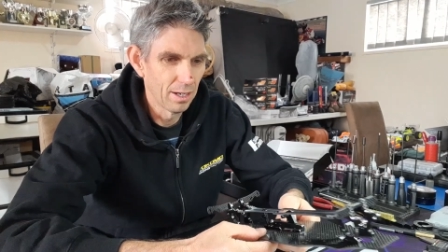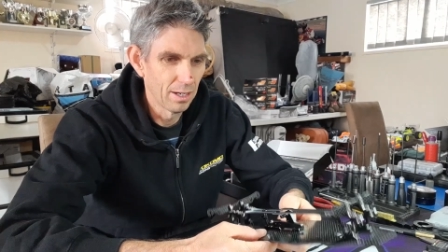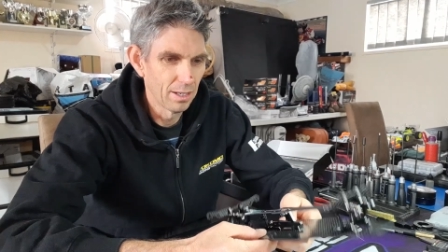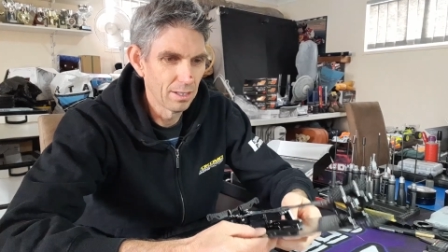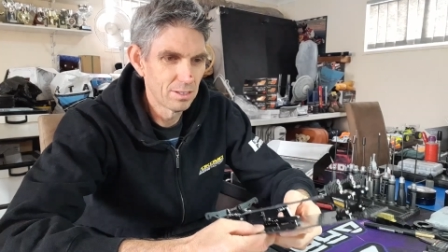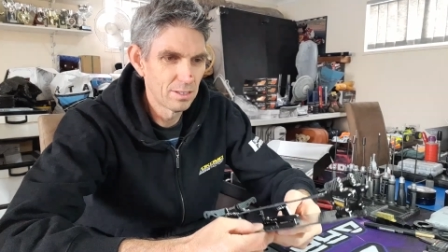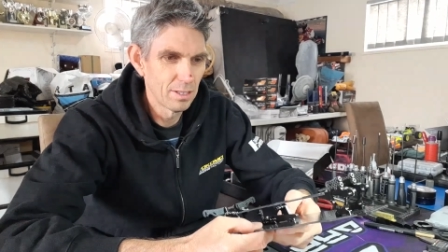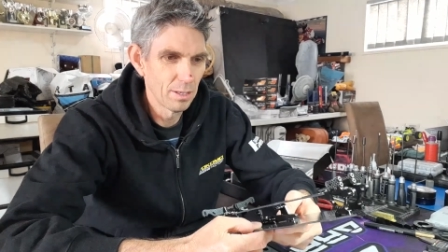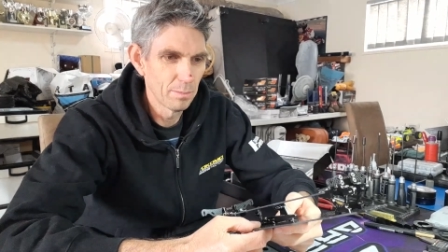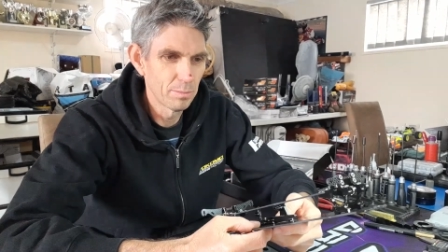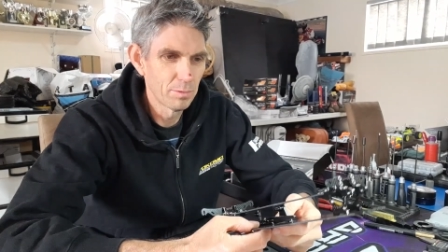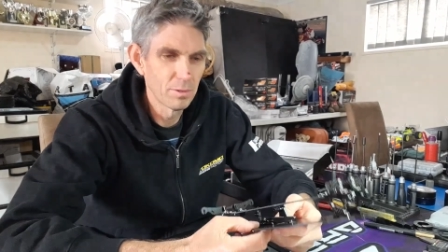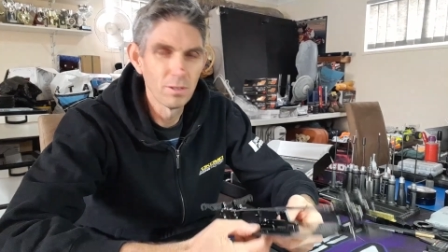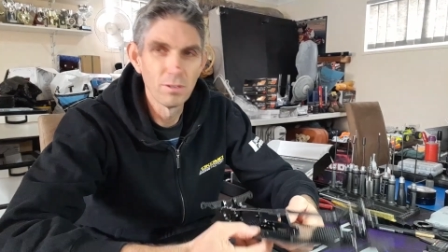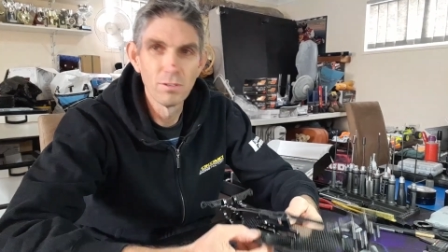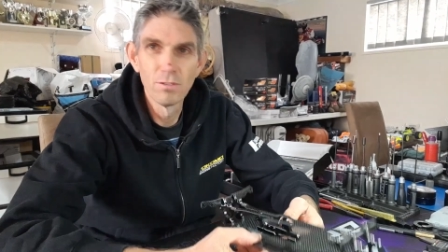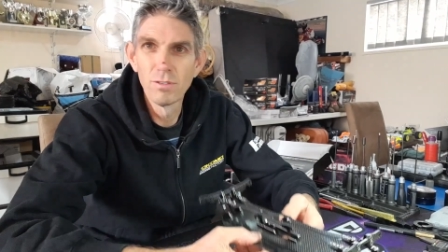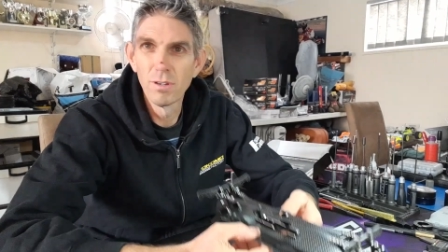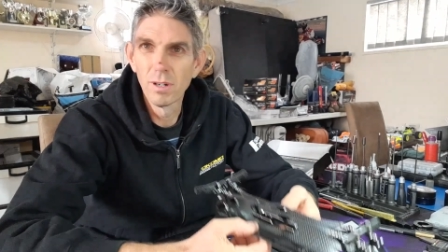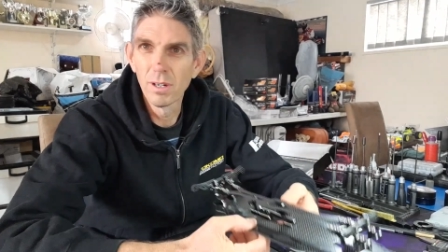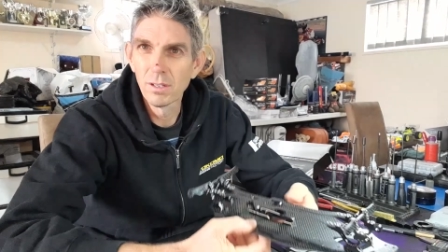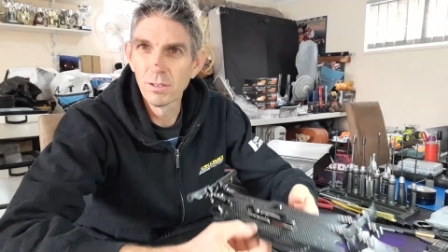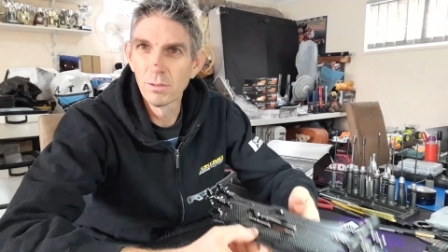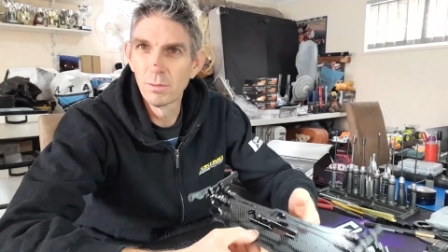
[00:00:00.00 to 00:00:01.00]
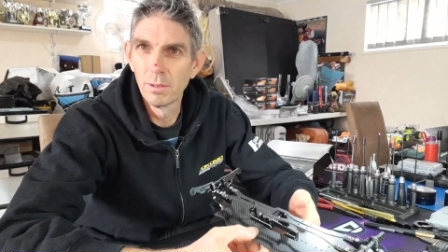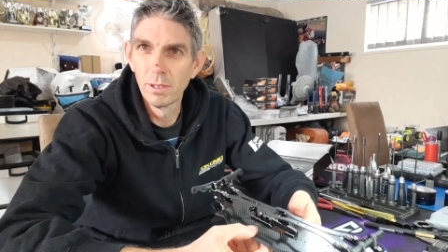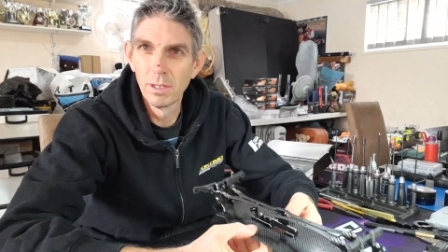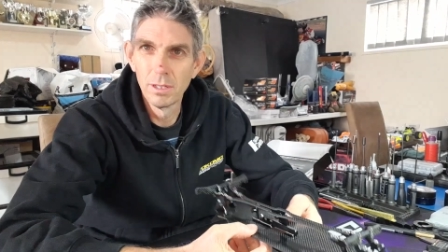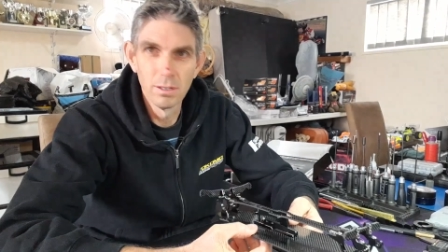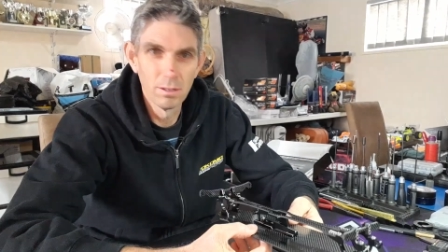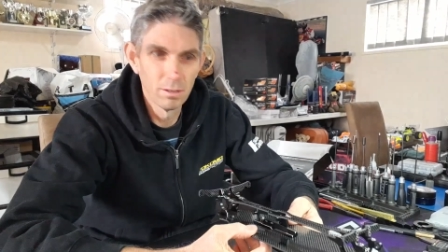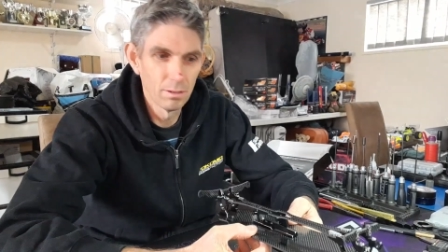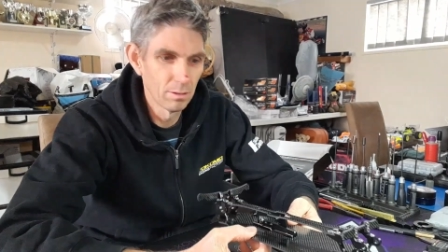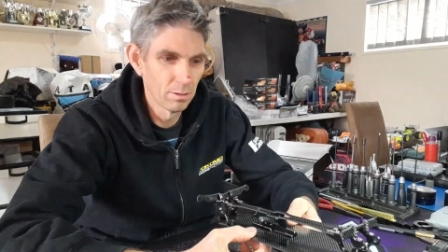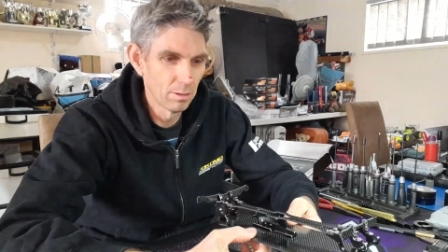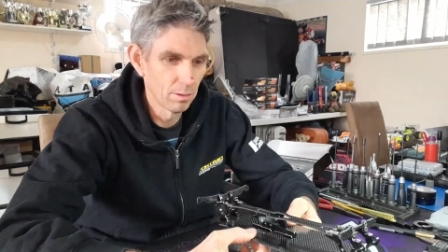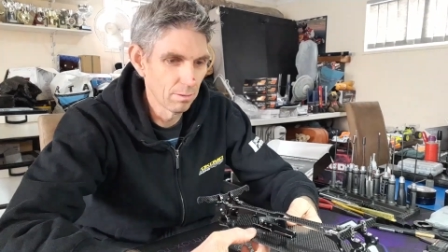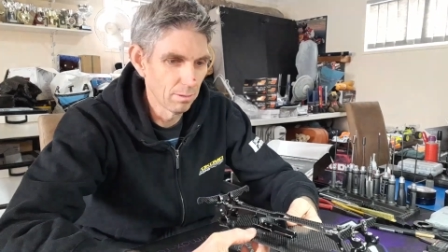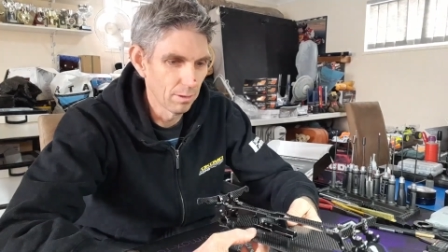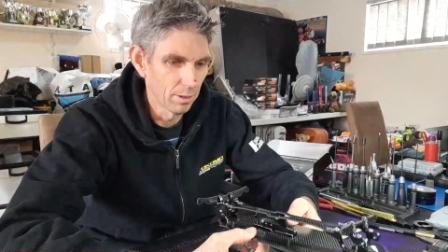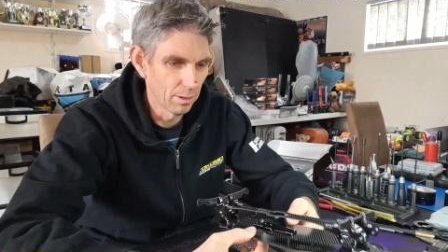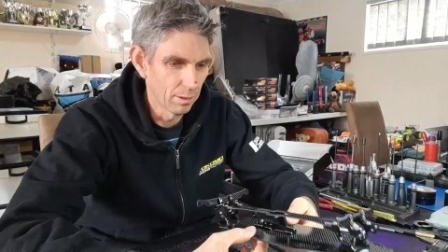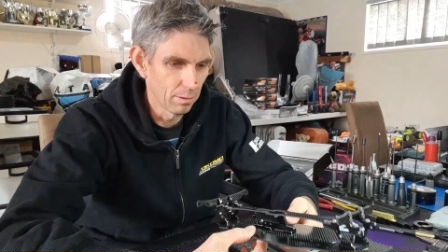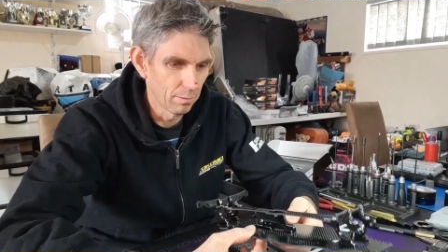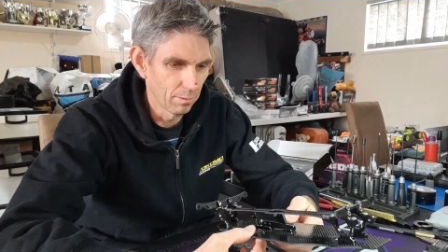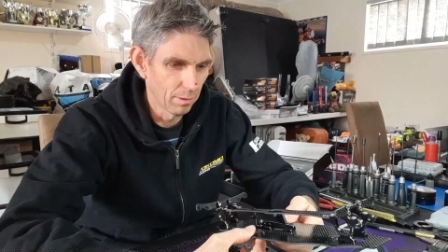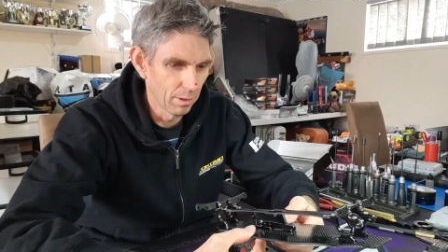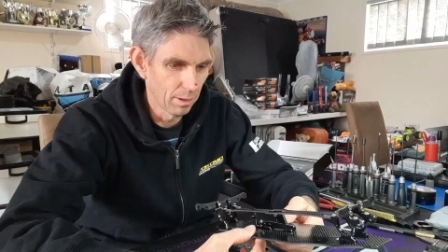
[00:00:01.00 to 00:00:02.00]
the tips and tricks we do to
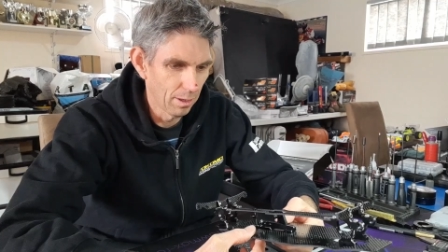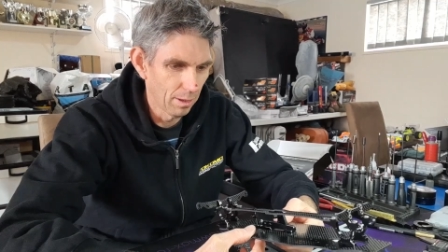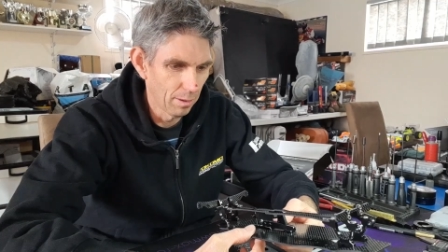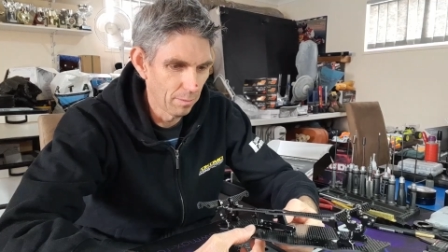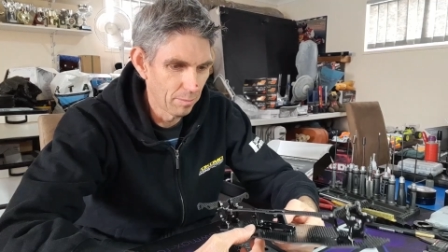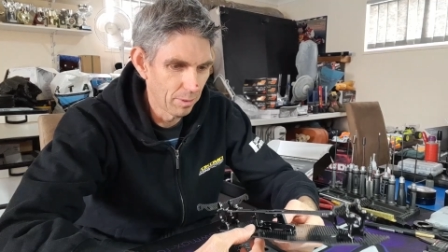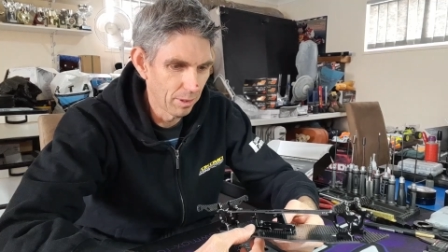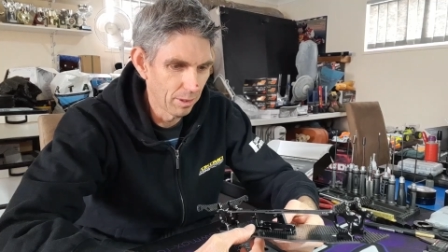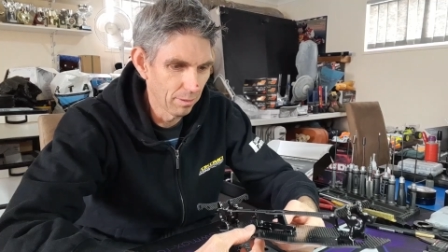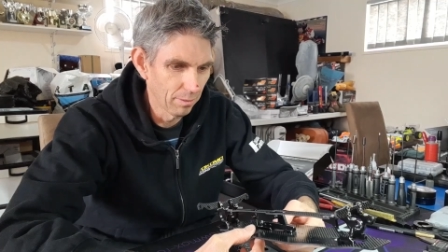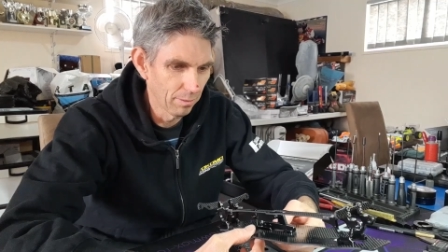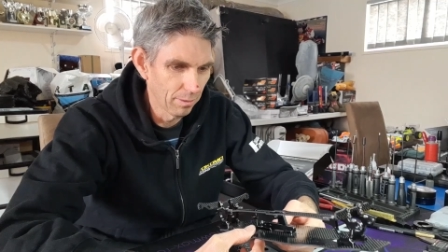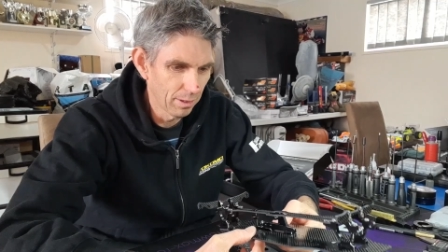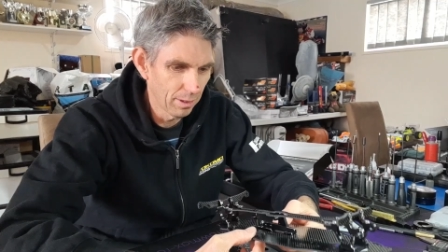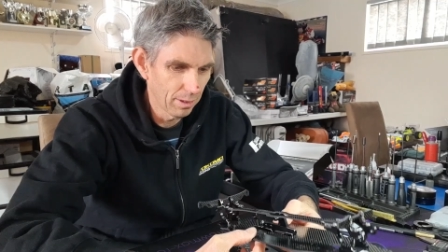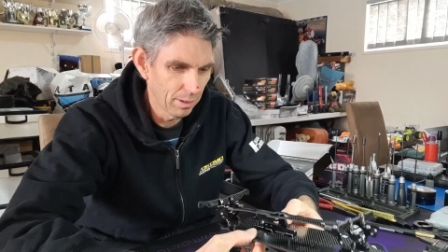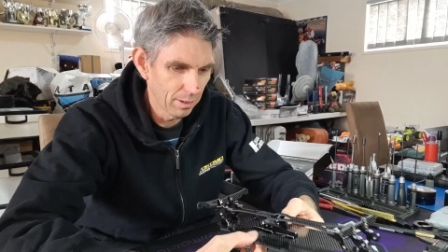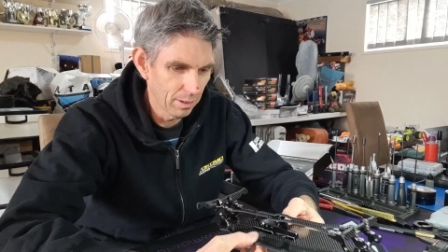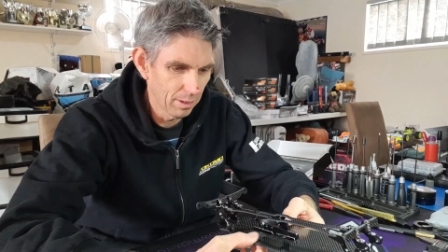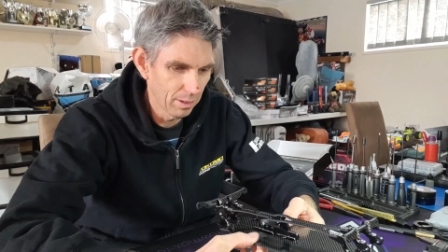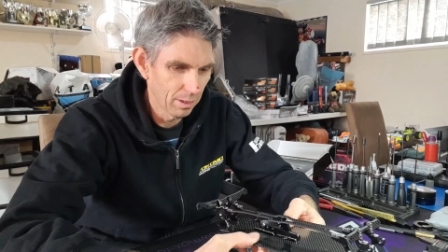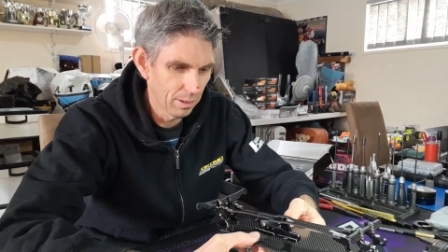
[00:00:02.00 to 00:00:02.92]
it when I build it.